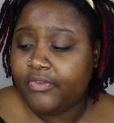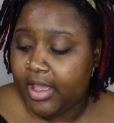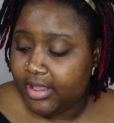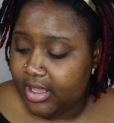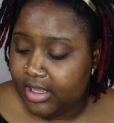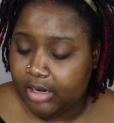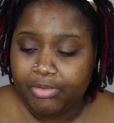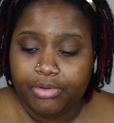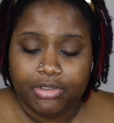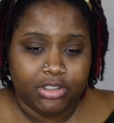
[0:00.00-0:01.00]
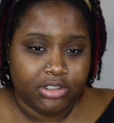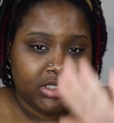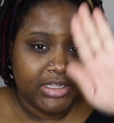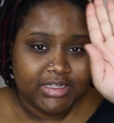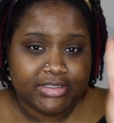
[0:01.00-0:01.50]
I can, I'm going to put a
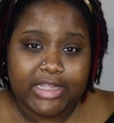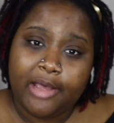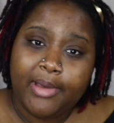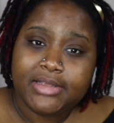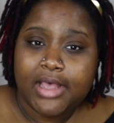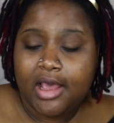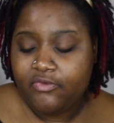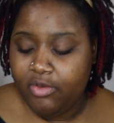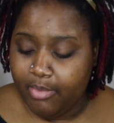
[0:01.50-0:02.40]
side by side of